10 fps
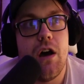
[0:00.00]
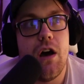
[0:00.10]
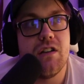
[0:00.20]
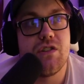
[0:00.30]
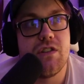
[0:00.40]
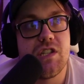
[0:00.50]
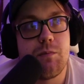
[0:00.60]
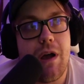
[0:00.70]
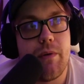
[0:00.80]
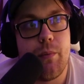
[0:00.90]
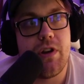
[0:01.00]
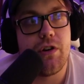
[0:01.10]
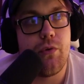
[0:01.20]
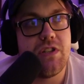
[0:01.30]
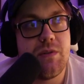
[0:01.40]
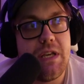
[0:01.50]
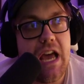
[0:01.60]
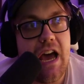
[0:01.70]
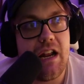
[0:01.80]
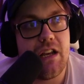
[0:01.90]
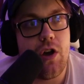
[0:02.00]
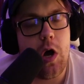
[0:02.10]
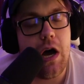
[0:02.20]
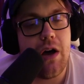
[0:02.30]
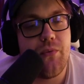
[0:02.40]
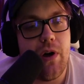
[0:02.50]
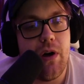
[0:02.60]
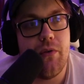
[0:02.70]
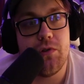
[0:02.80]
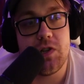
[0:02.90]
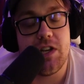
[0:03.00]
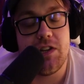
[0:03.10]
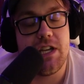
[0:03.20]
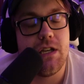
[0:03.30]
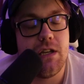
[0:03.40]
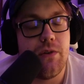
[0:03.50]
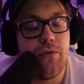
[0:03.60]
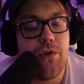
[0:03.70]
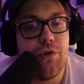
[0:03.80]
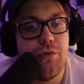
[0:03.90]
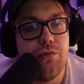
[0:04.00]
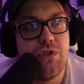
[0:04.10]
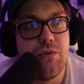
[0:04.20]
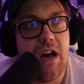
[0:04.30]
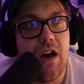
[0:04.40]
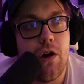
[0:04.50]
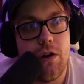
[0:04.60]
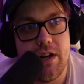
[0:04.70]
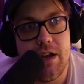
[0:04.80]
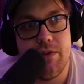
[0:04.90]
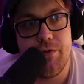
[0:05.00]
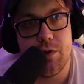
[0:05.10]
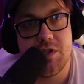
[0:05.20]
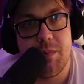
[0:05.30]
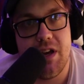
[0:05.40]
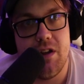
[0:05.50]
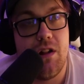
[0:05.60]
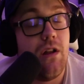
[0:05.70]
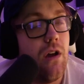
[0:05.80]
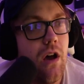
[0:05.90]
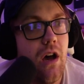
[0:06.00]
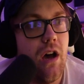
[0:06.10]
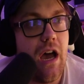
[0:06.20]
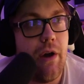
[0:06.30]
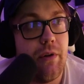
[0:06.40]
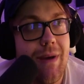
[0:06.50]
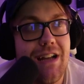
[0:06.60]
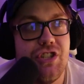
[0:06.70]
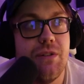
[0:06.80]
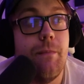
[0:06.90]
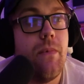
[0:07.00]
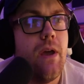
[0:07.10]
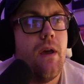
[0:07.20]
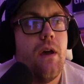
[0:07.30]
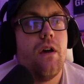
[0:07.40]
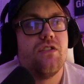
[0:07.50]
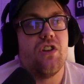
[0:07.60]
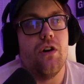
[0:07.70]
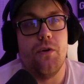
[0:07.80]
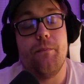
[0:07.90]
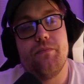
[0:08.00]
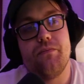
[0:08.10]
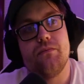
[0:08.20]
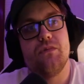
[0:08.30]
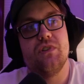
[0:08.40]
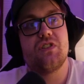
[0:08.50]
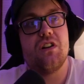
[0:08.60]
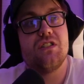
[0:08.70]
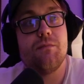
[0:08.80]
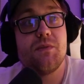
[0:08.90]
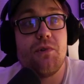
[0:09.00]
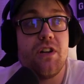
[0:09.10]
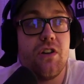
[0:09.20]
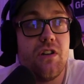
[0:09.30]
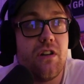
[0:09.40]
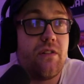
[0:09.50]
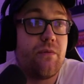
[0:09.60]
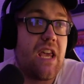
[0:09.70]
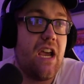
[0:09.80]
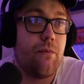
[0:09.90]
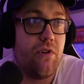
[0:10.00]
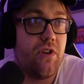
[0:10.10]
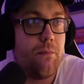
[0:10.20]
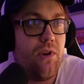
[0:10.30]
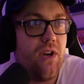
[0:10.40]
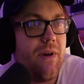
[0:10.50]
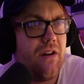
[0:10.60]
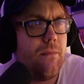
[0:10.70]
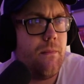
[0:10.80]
So this is probably what you're going to be adding off of Lily if you do not already have the field spell, I would imagine. So this card seems pretty good. Can't really complain about it.